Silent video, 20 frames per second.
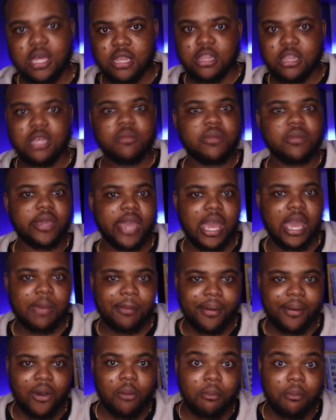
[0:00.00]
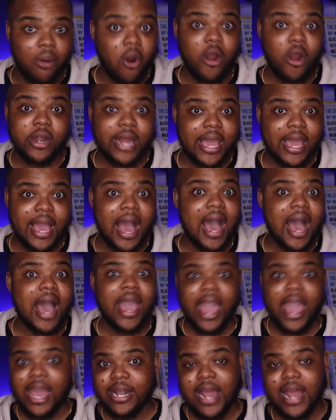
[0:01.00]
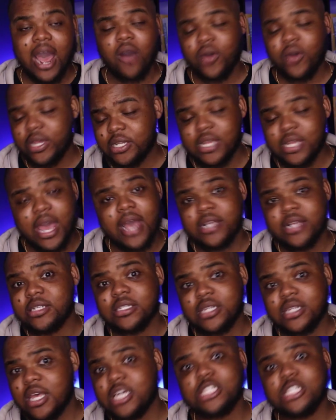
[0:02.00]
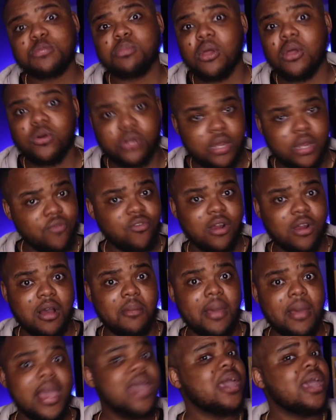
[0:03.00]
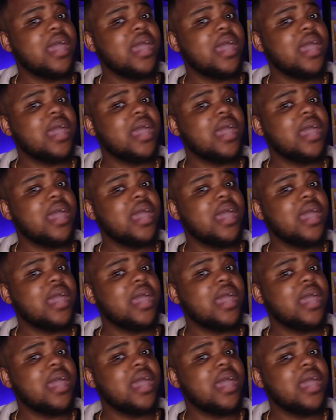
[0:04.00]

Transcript: then became Bard A I, and now it has exploded from